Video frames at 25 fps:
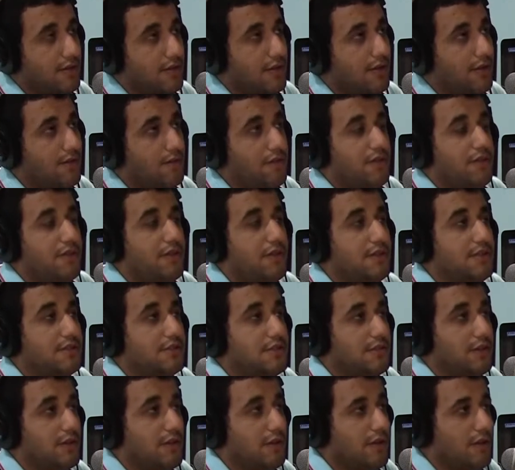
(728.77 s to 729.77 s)

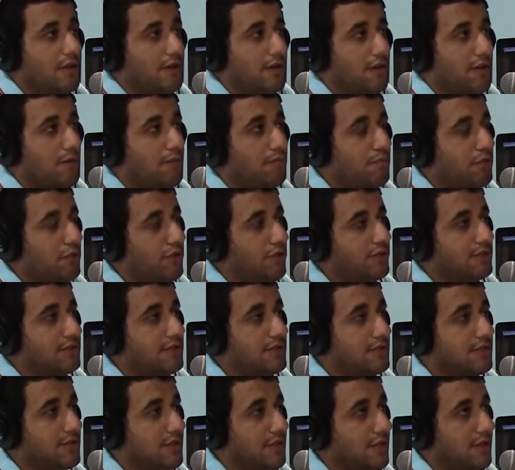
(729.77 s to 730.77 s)

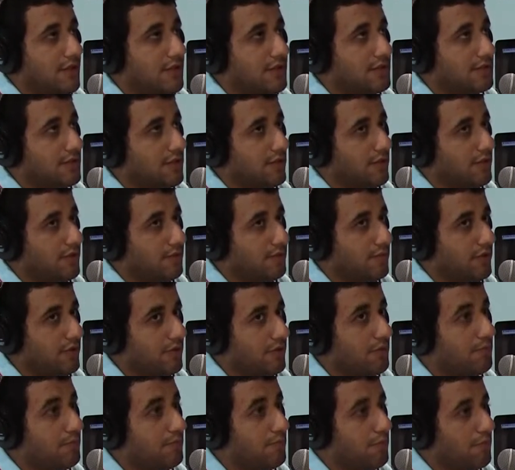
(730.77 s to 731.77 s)
important things or
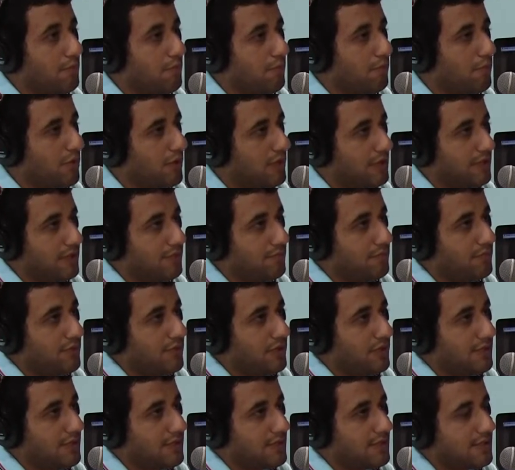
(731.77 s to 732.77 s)
important bullet
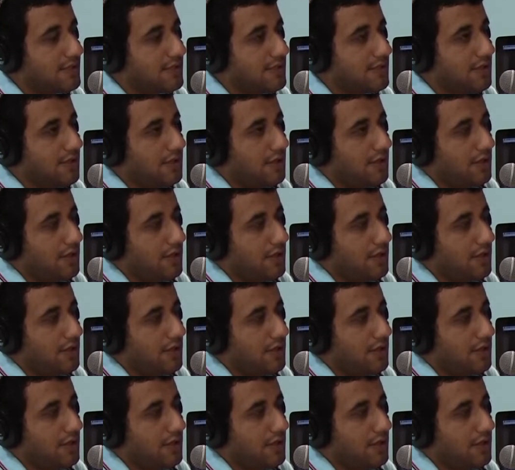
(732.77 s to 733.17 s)
points